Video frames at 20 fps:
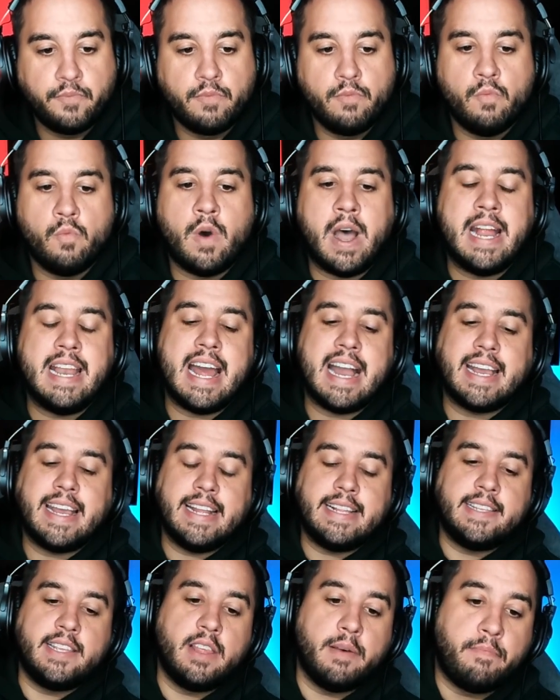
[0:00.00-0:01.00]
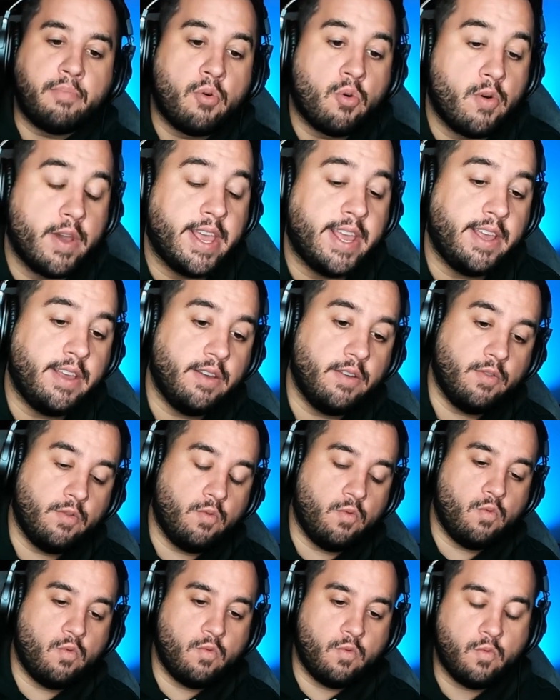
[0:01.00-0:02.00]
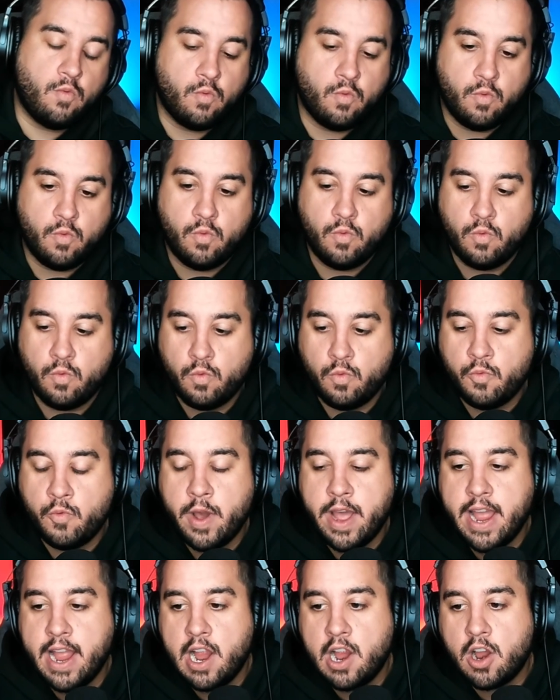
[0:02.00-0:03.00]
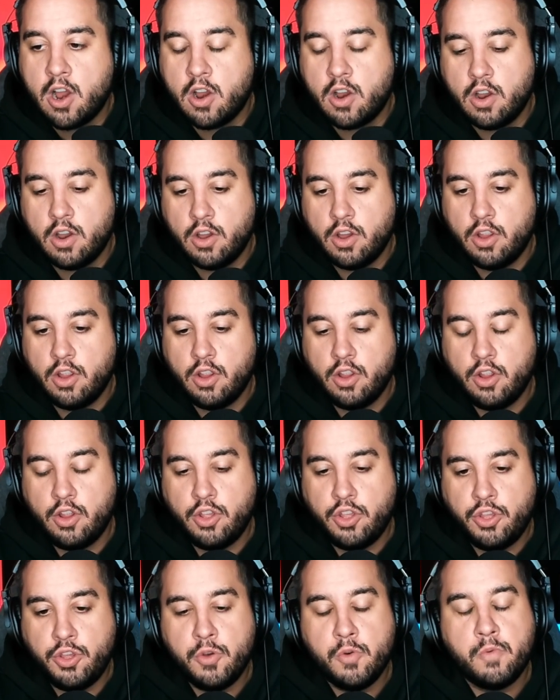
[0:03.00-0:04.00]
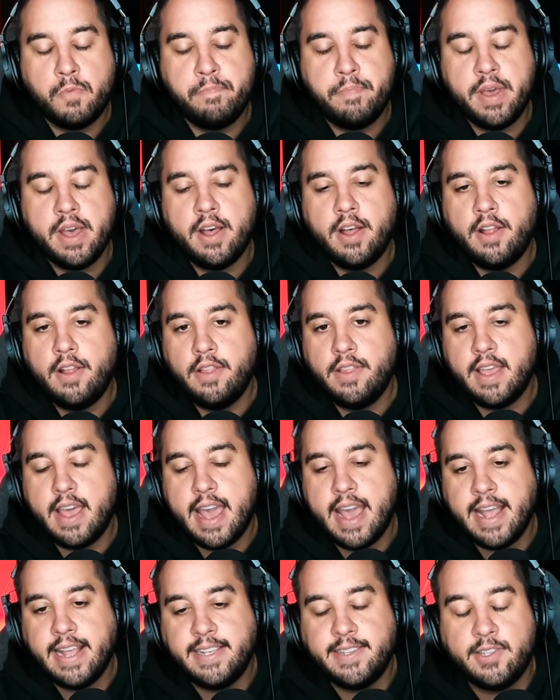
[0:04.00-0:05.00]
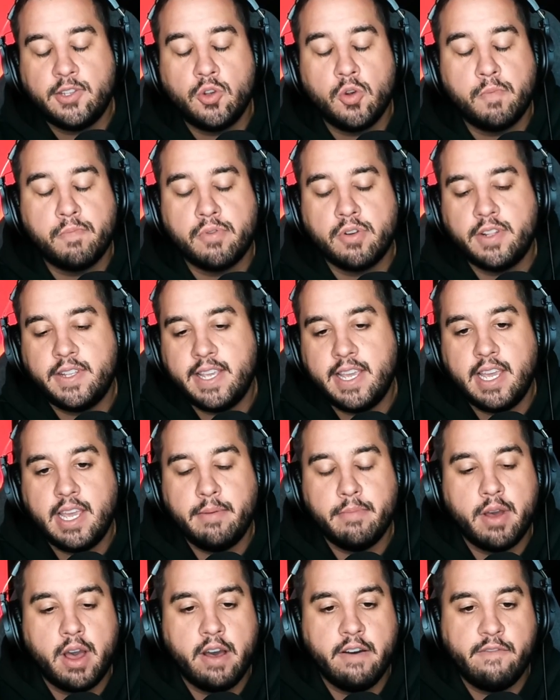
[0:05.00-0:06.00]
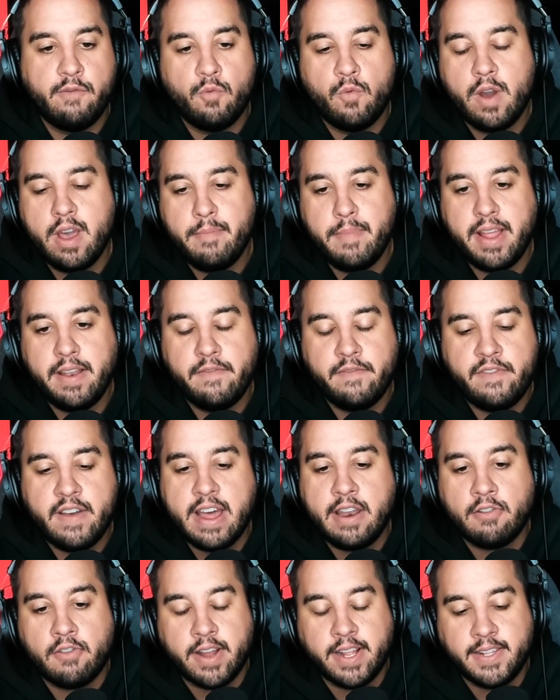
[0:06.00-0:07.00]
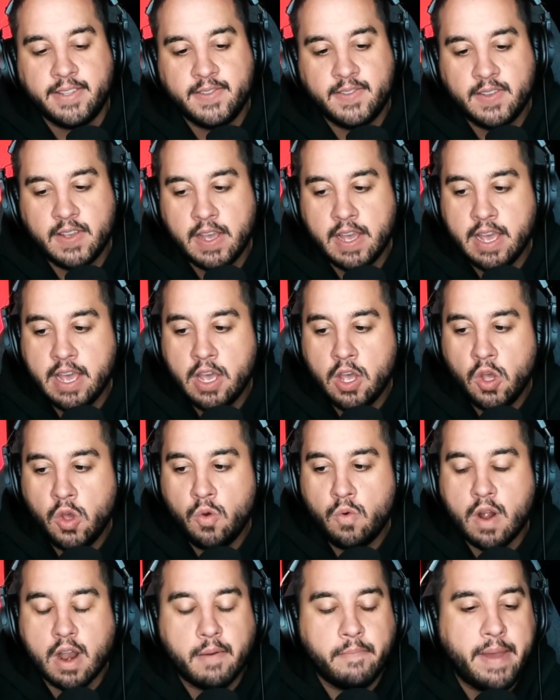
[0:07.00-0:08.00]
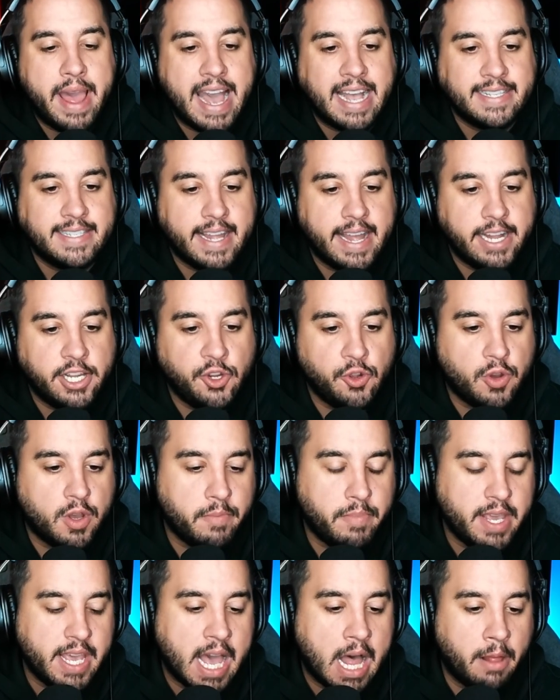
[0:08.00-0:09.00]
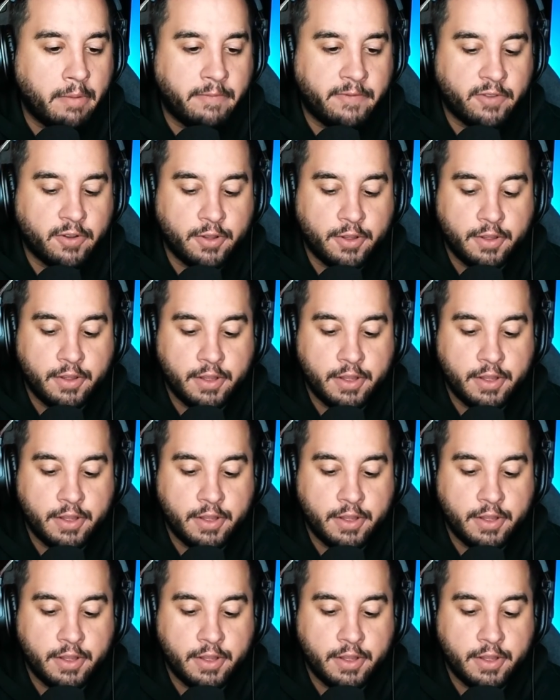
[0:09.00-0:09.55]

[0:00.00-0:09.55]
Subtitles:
Why not get to the point where you build a super team of women veterans who are backstage who could be helpful?